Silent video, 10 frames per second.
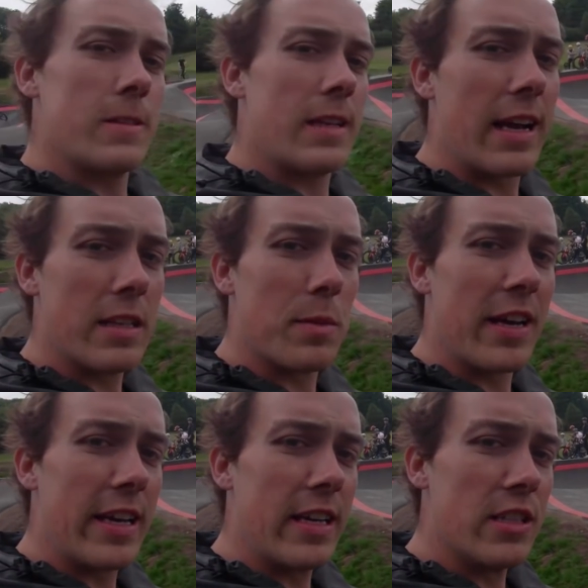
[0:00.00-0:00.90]
Danny's
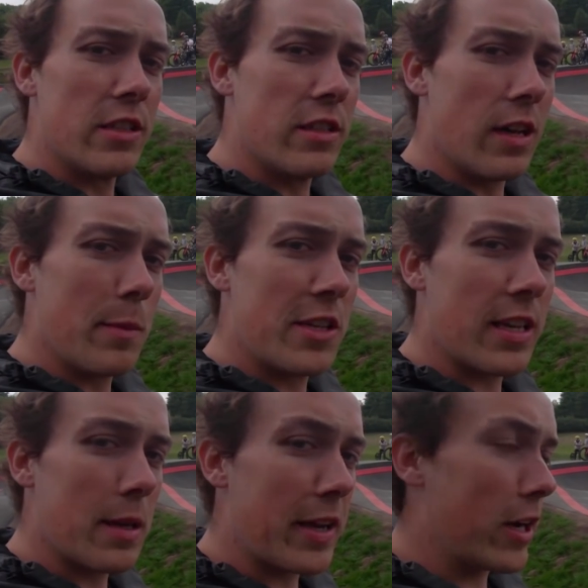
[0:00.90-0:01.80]
mate is determined to
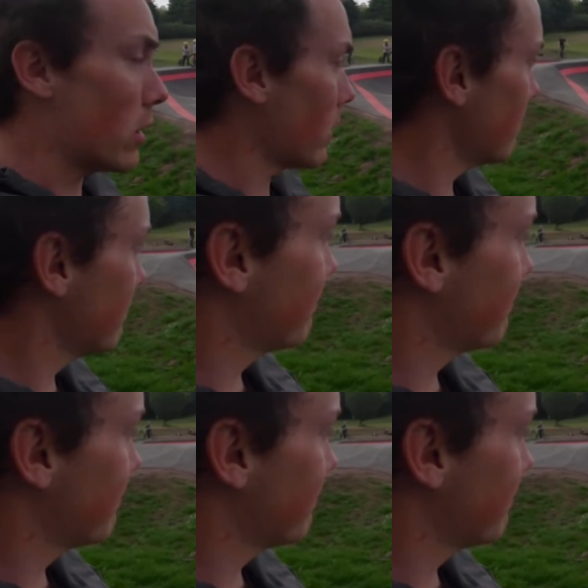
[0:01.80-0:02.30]
send a big hook.